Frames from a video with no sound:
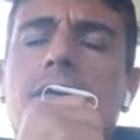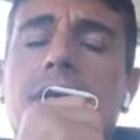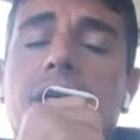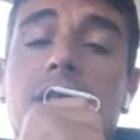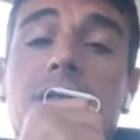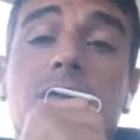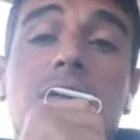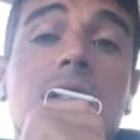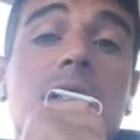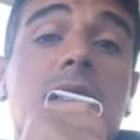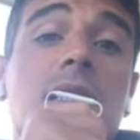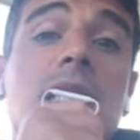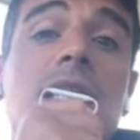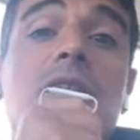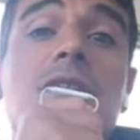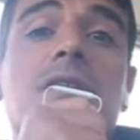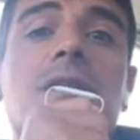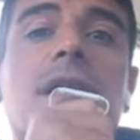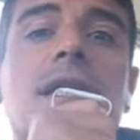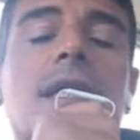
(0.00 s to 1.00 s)
Thanks to the
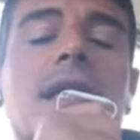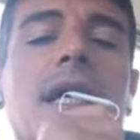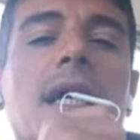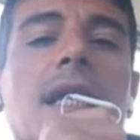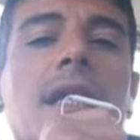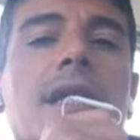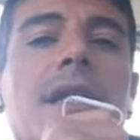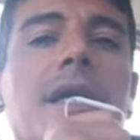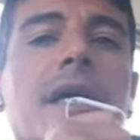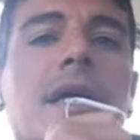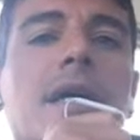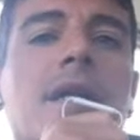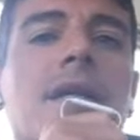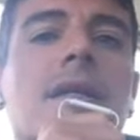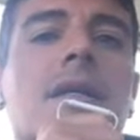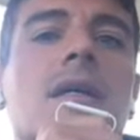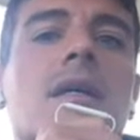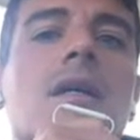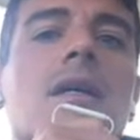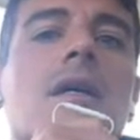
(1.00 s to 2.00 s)
station. And
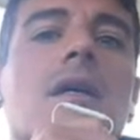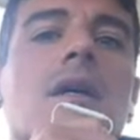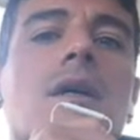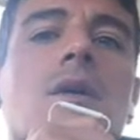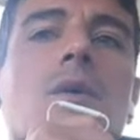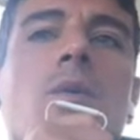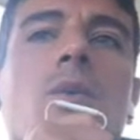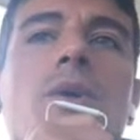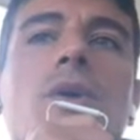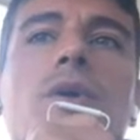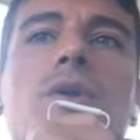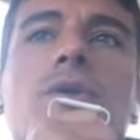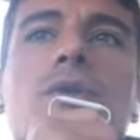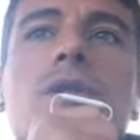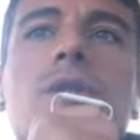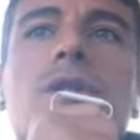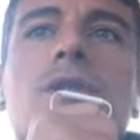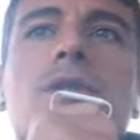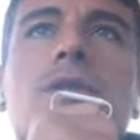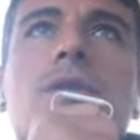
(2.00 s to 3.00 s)
then we
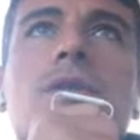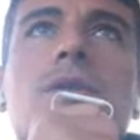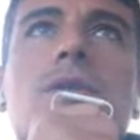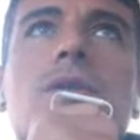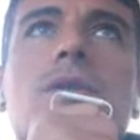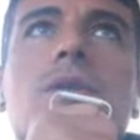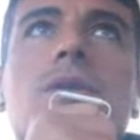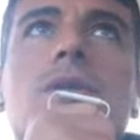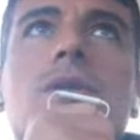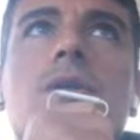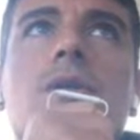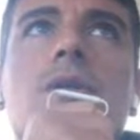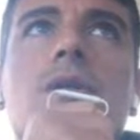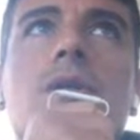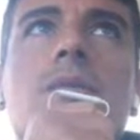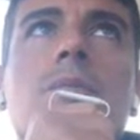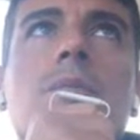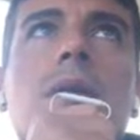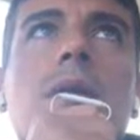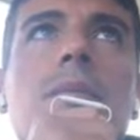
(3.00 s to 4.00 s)
also
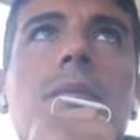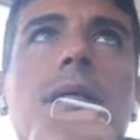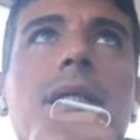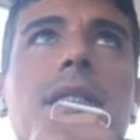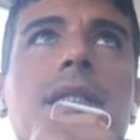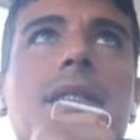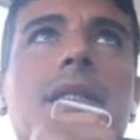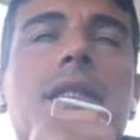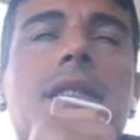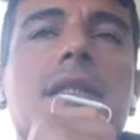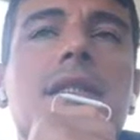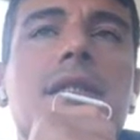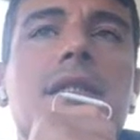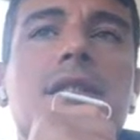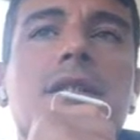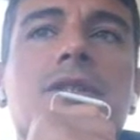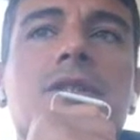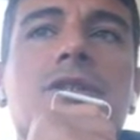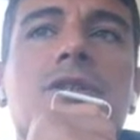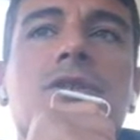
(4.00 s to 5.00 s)
implemented
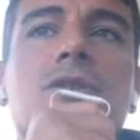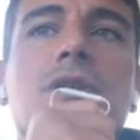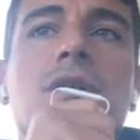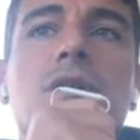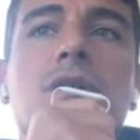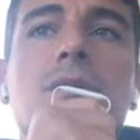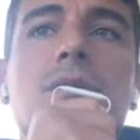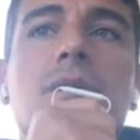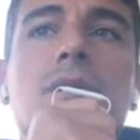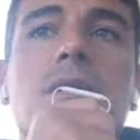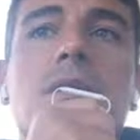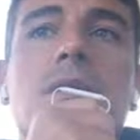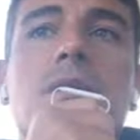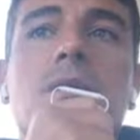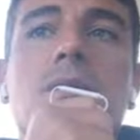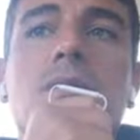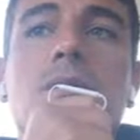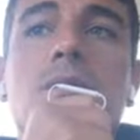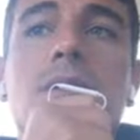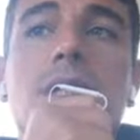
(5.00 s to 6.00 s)
a geothermal
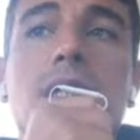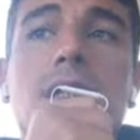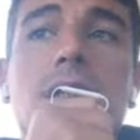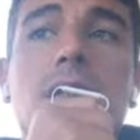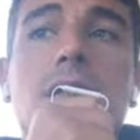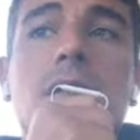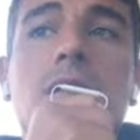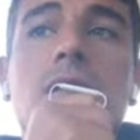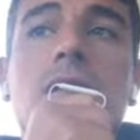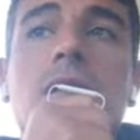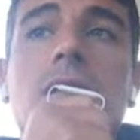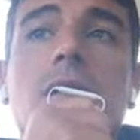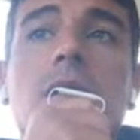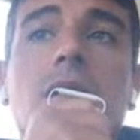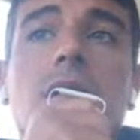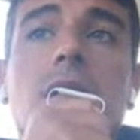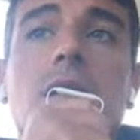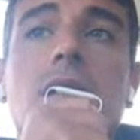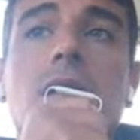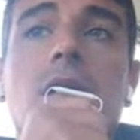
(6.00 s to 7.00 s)
wheel
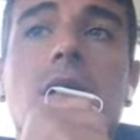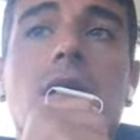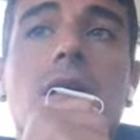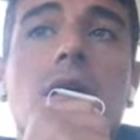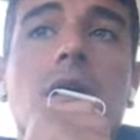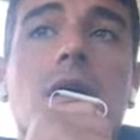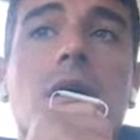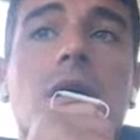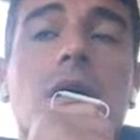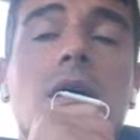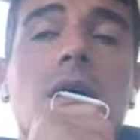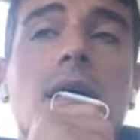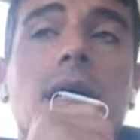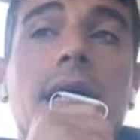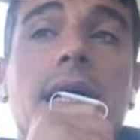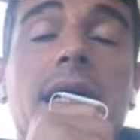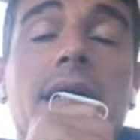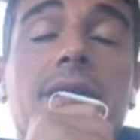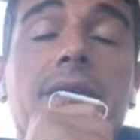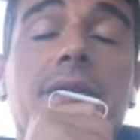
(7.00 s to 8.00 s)

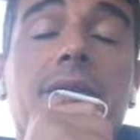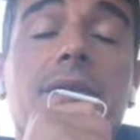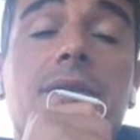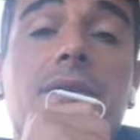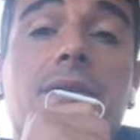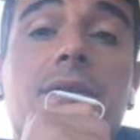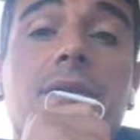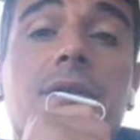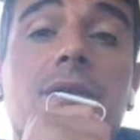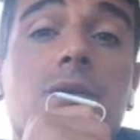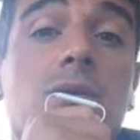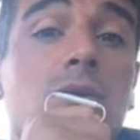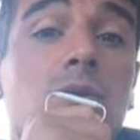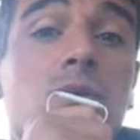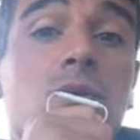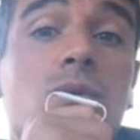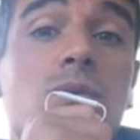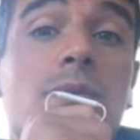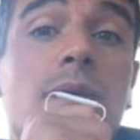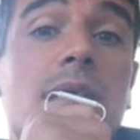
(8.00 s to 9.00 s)

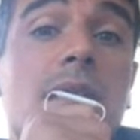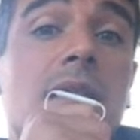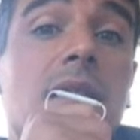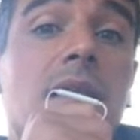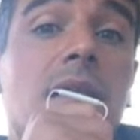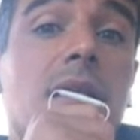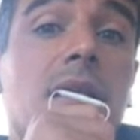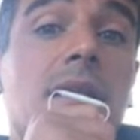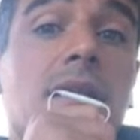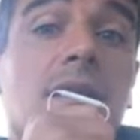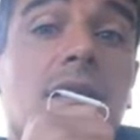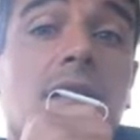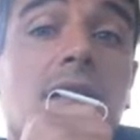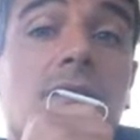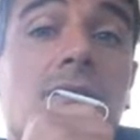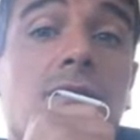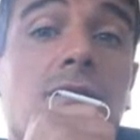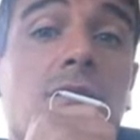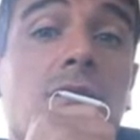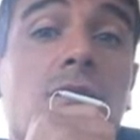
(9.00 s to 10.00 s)
to basically
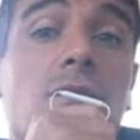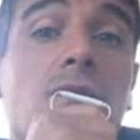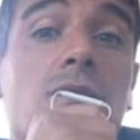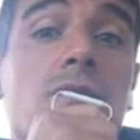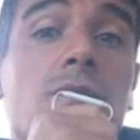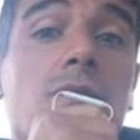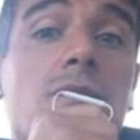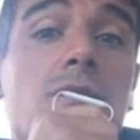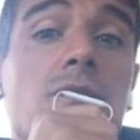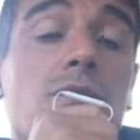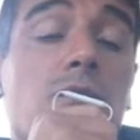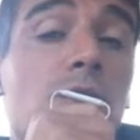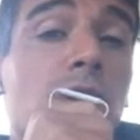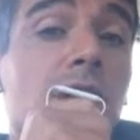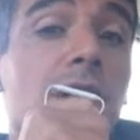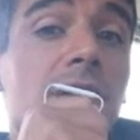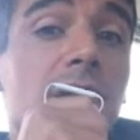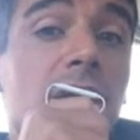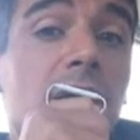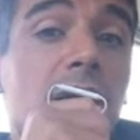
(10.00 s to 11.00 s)

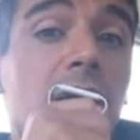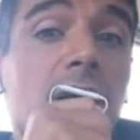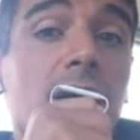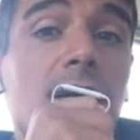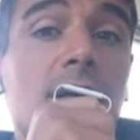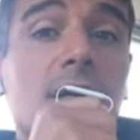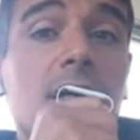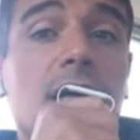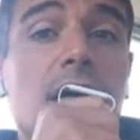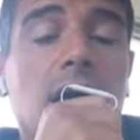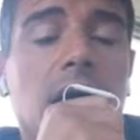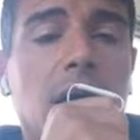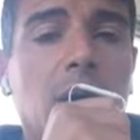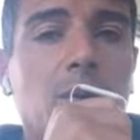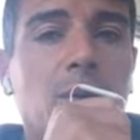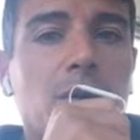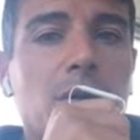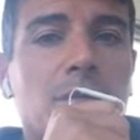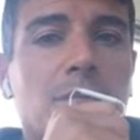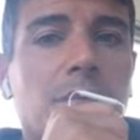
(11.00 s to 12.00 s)
for heating
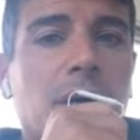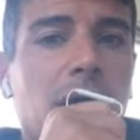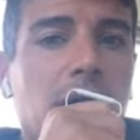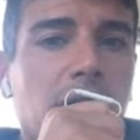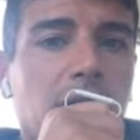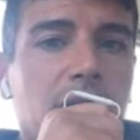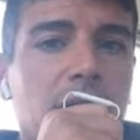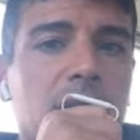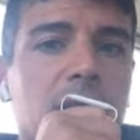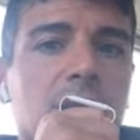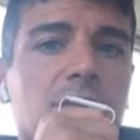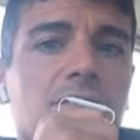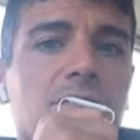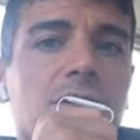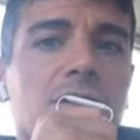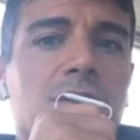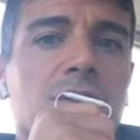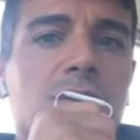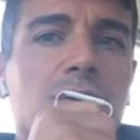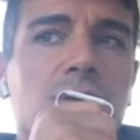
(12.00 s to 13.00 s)
our parks
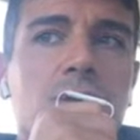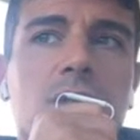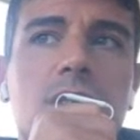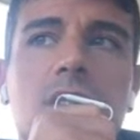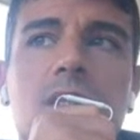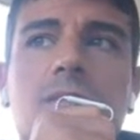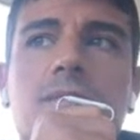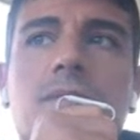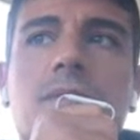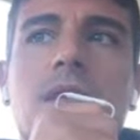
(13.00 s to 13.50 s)
and resort.